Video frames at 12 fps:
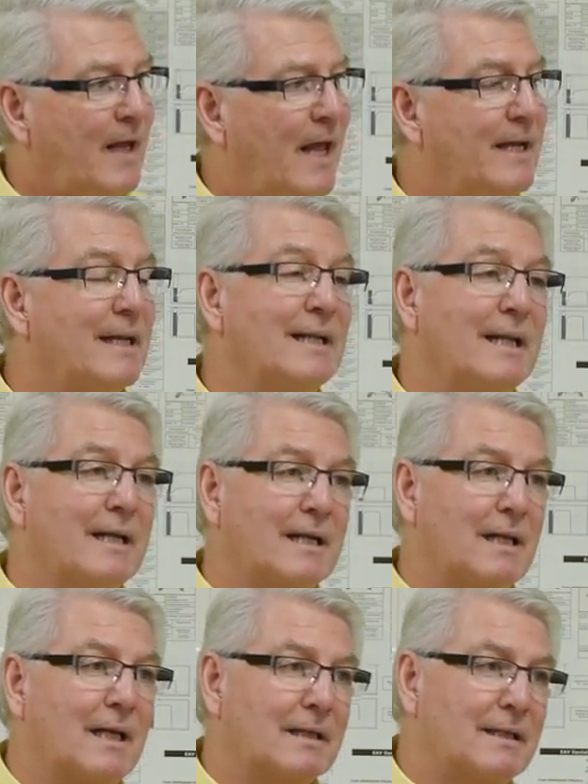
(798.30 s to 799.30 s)
and then let it
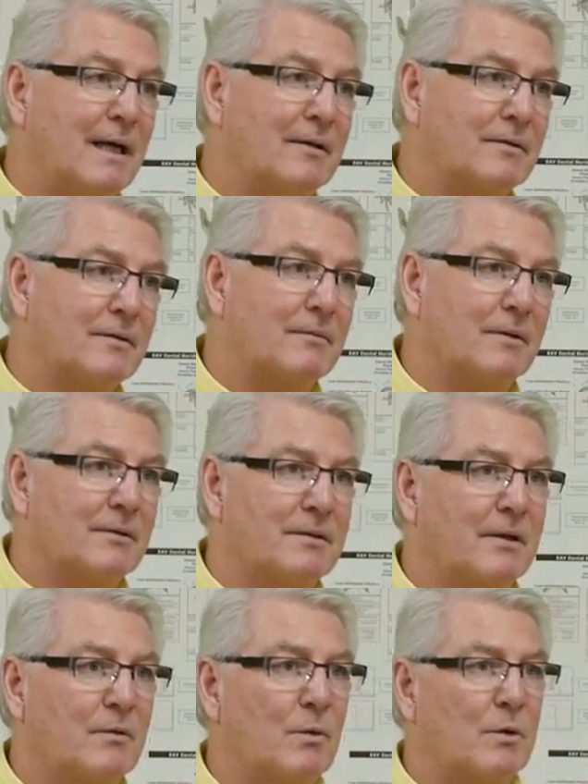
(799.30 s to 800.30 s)
collect dust. Well, there's
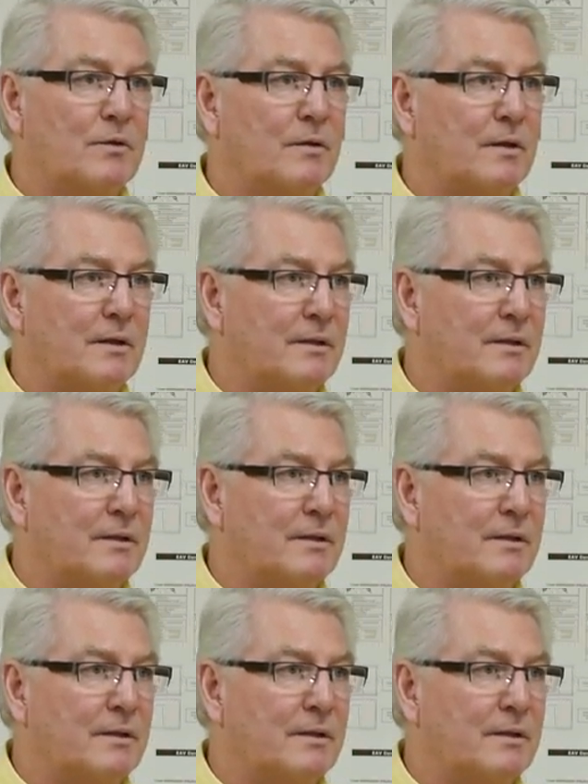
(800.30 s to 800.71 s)
nothing worse than